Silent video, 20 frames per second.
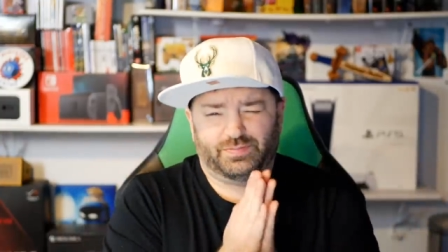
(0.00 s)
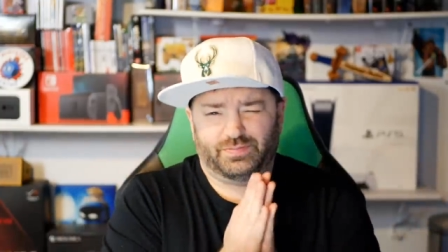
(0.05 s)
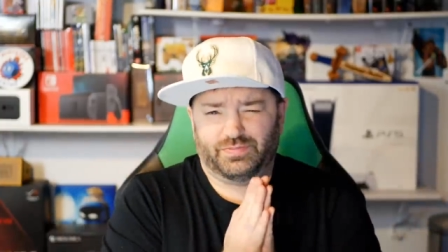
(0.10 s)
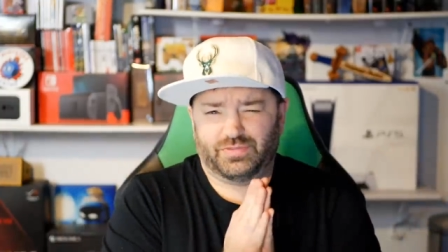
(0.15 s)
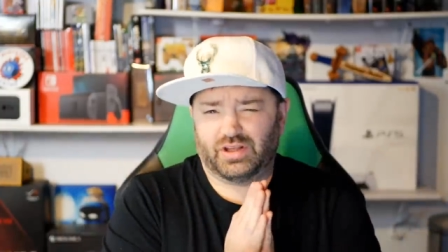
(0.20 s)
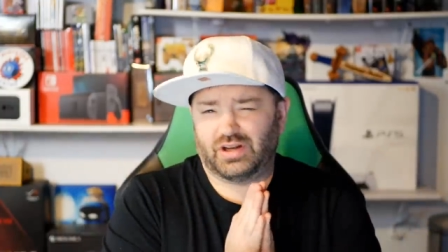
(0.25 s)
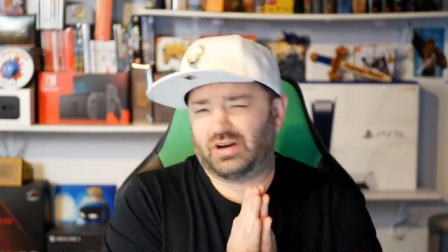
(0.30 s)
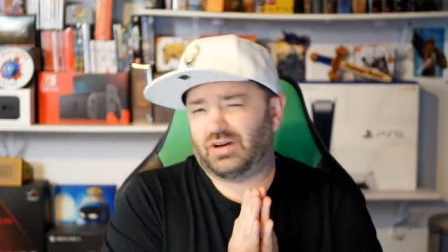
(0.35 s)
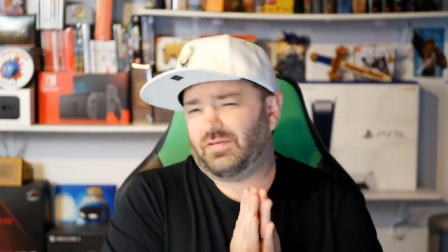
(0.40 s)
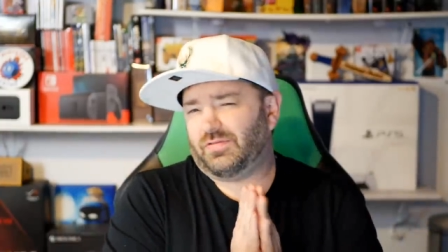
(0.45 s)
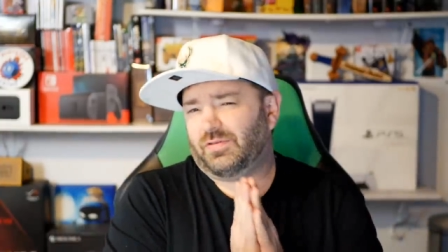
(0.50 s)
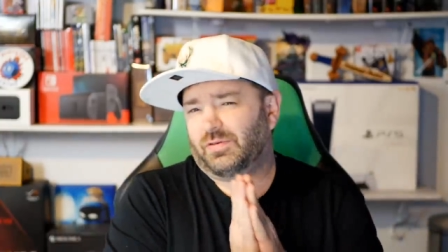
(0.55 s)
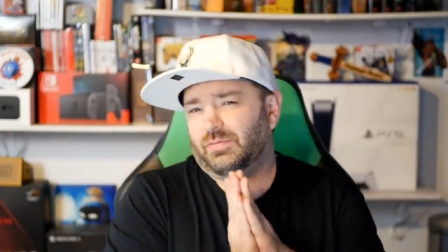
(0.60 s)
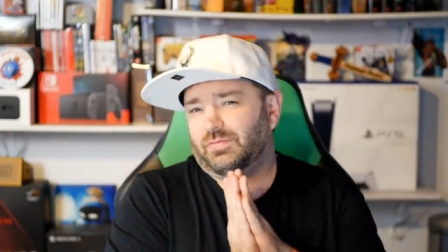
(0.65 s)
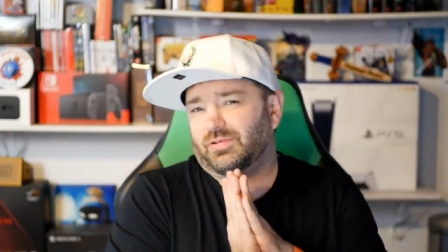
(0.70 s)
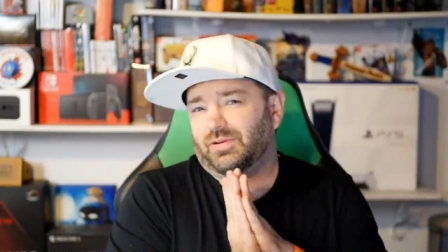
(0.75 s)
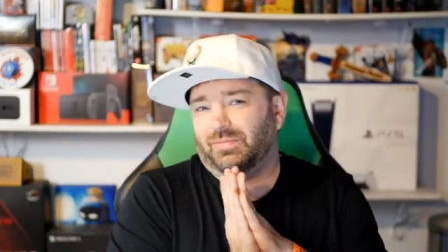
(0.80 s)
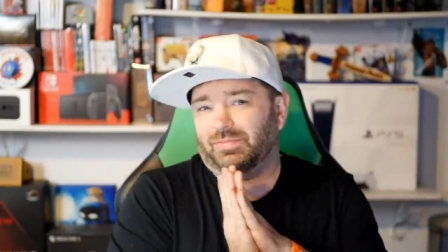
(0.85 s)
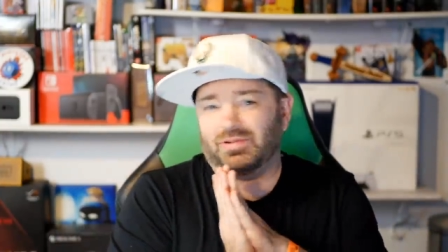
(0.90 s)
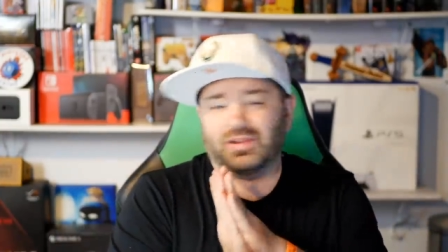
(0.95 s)
They're from
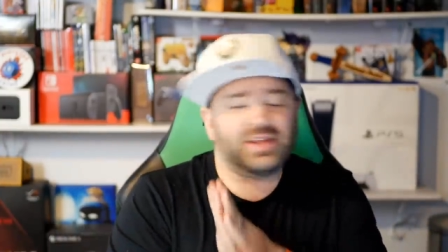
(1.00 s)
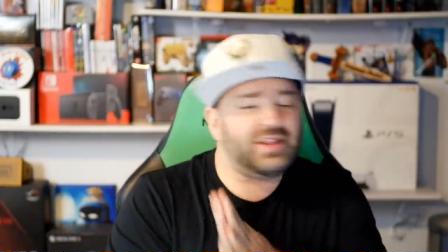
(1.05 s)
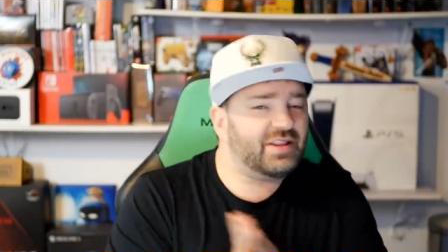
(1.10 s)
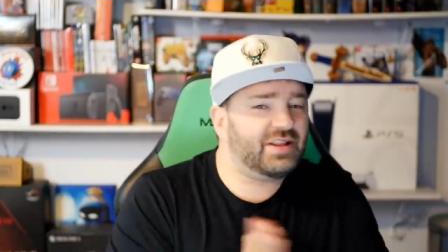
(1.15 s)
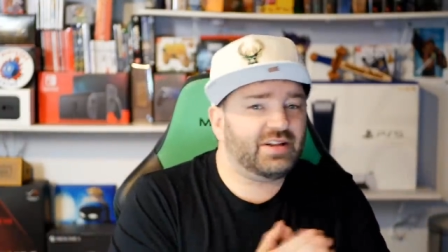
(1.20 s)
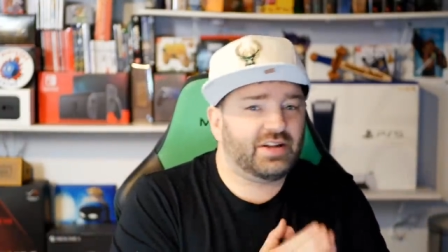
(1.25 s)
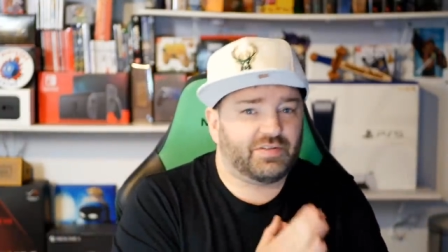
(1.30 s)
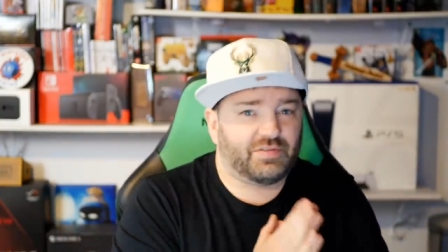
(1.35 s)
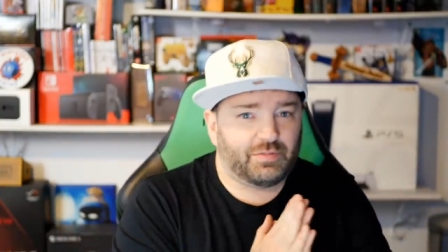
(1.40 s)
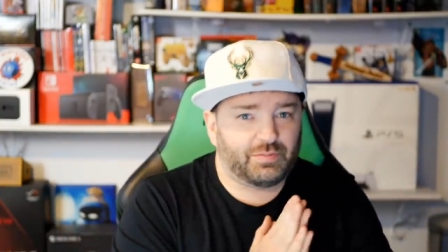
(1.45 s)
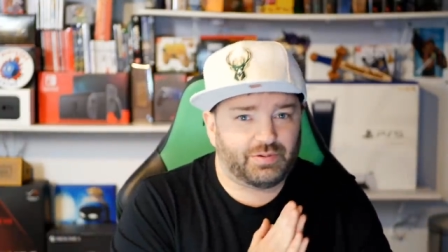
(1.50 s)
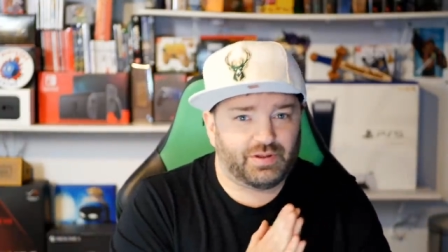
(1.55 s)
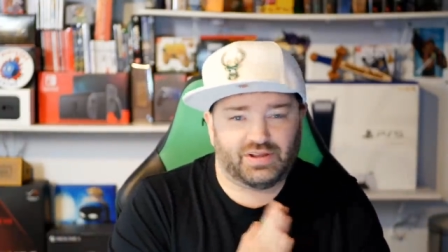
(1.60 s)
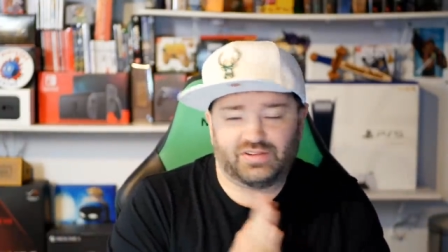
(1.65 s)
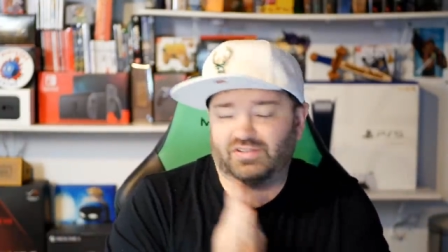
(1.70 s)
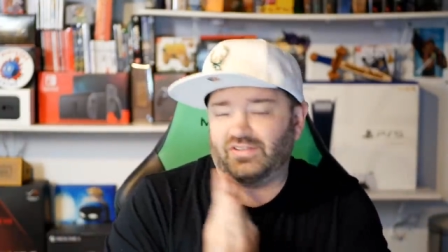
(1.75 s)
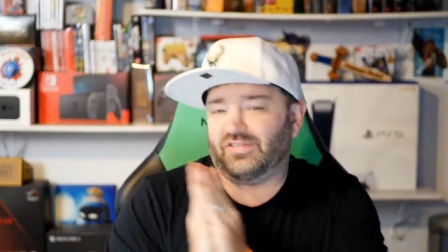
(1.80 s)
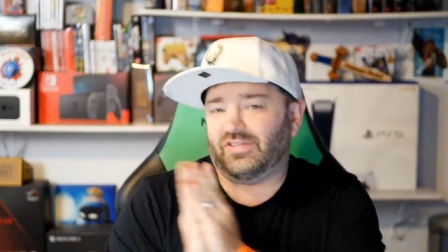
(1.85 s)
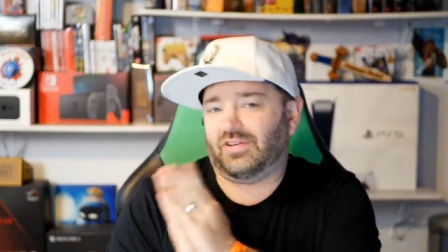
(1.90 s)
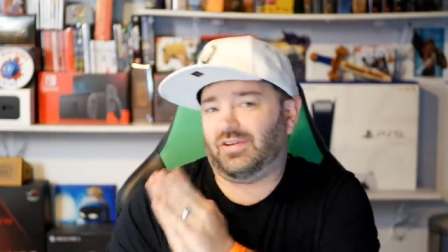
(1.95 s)
completely different
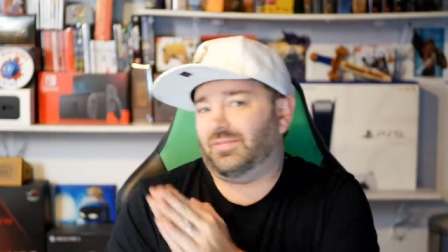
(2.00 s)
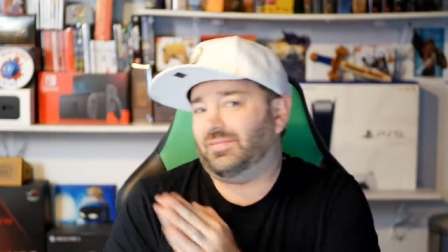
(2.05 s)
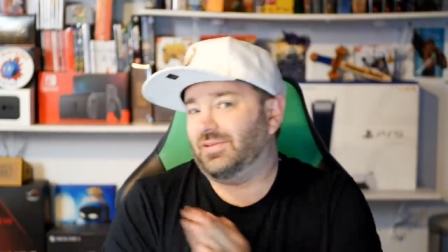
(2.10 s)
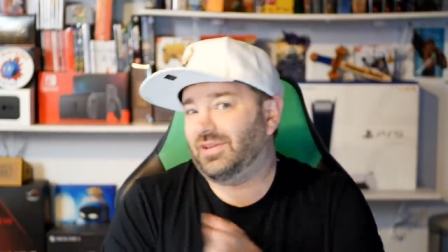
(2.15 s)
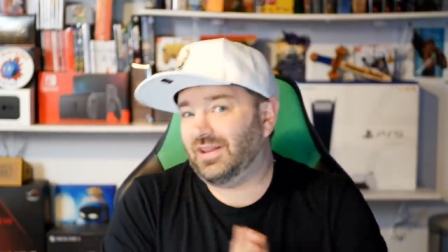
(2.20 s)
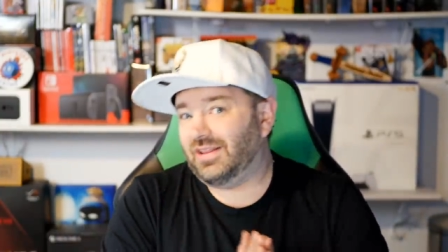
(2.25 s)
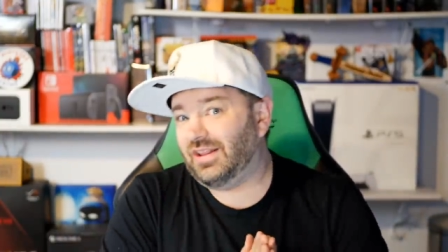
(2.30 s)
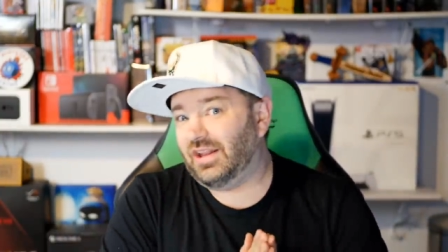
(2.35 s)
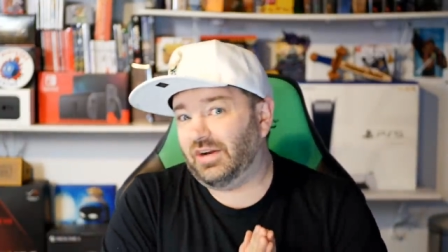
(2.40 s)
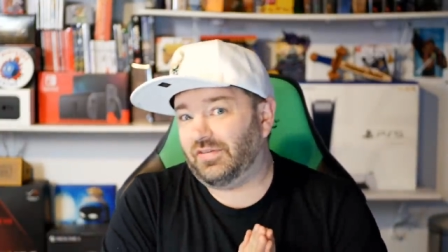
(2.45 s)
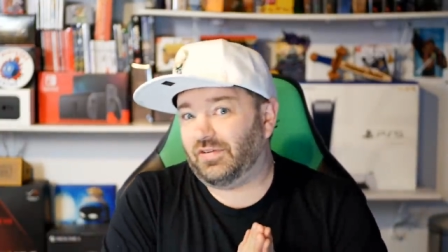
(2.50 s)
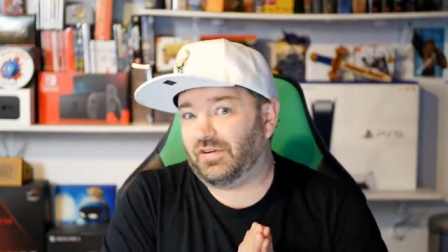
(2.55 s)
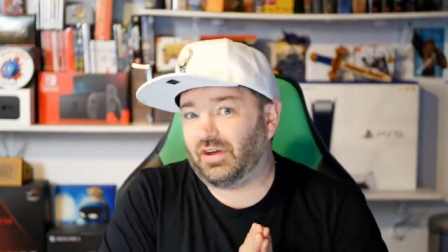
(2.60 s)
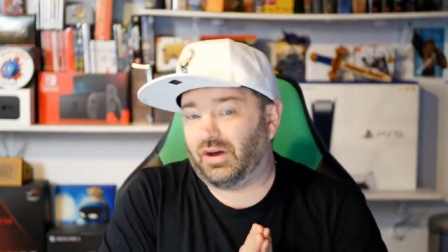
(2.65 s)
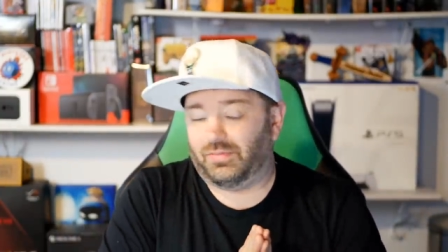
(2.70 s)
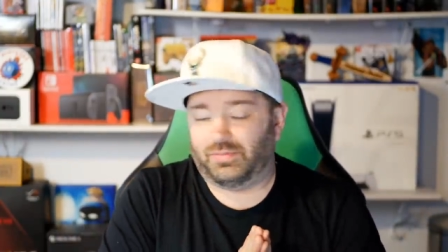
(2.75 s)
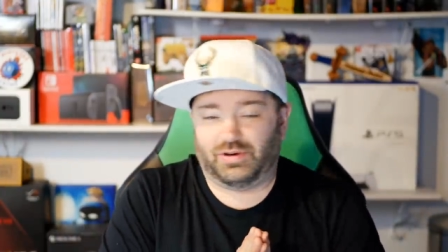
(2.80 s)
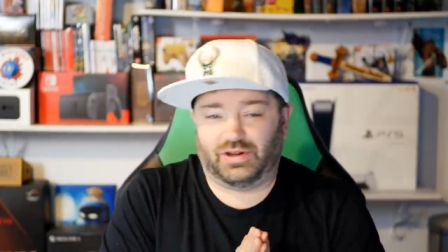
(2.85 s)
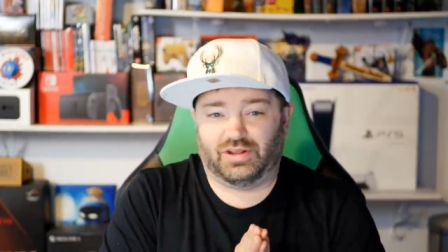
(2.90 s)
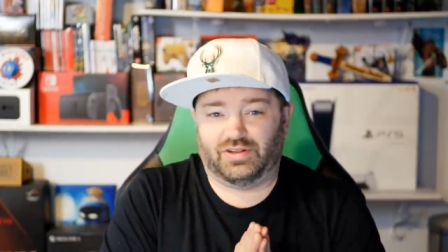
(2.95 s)
places and completely different
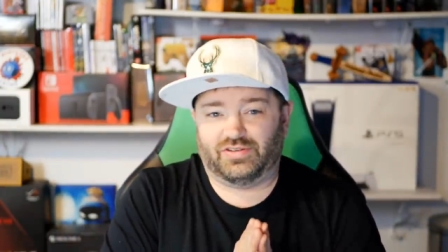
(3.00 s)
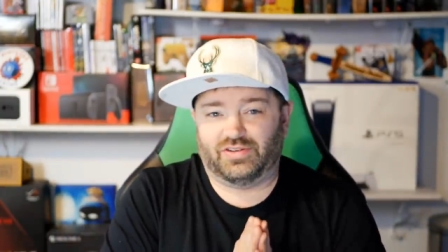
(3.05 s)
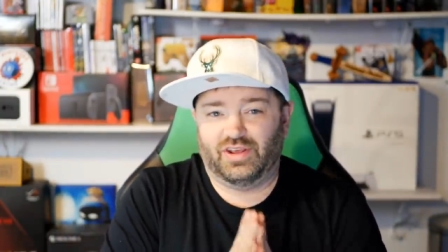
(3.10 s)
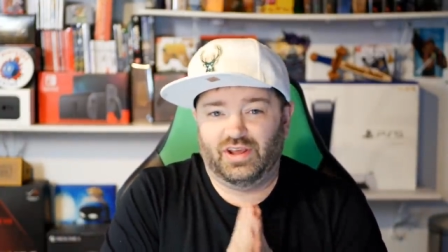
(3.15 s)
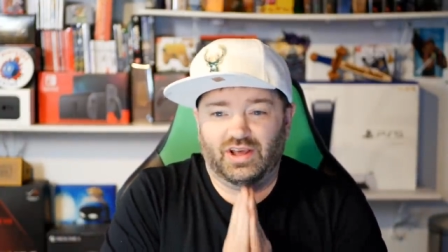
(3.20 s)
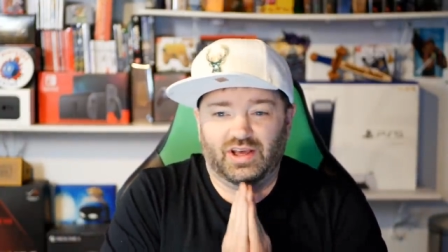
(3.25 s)
companies.